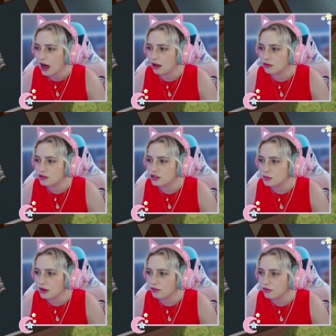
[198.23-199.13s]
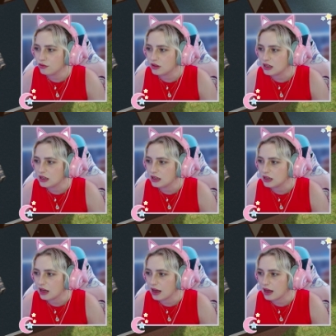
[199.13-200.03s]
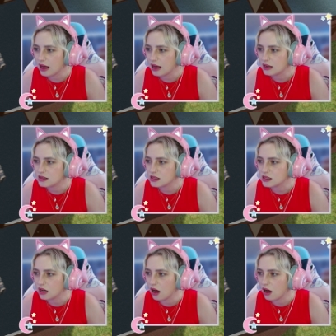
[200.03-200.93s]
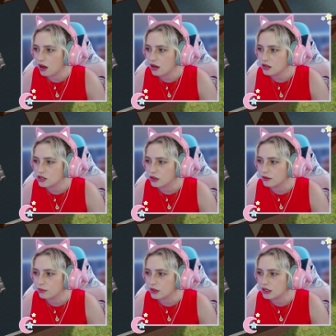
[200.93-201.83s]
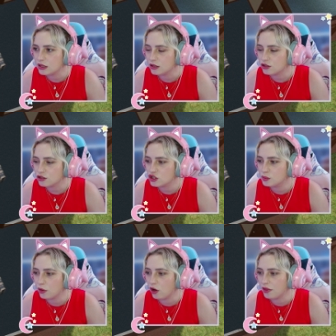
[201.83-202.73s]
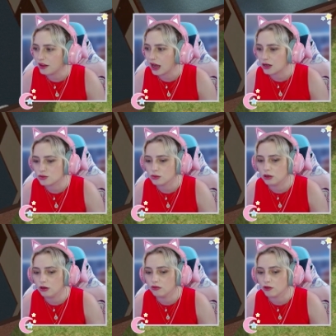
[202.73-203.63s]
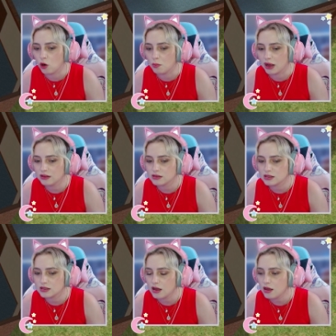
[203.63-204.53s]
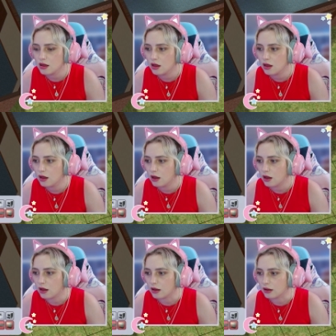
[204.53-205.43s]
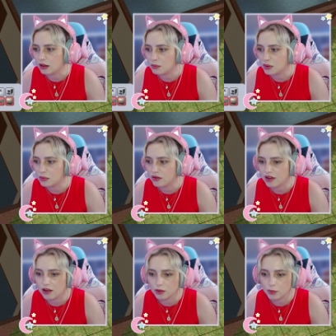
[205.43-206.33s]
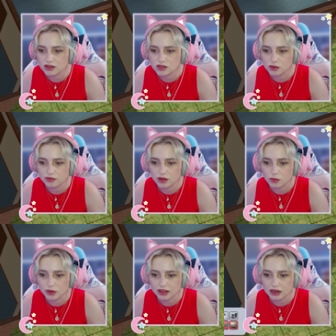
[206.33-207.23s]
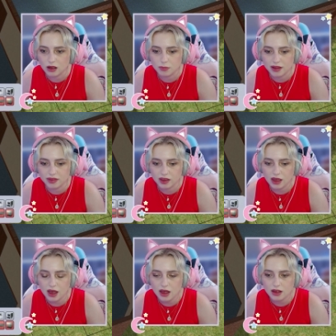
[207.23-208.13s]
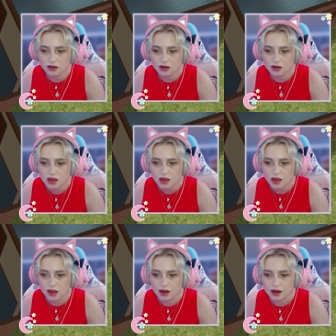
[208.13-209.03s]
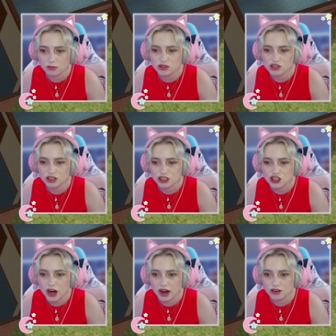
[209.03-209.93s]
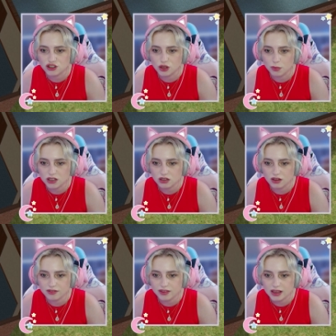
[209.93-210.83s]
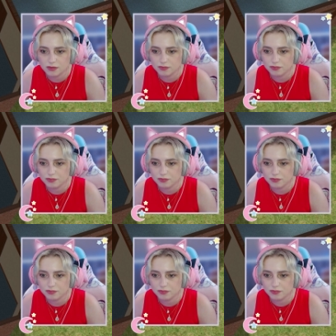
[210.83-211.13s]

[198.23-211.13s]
I'll do it through the ACR. So if we just spawn the casual romancer, let me move it out of the way so if they want to get out of bed, they can. And I'm just going to change the model of it.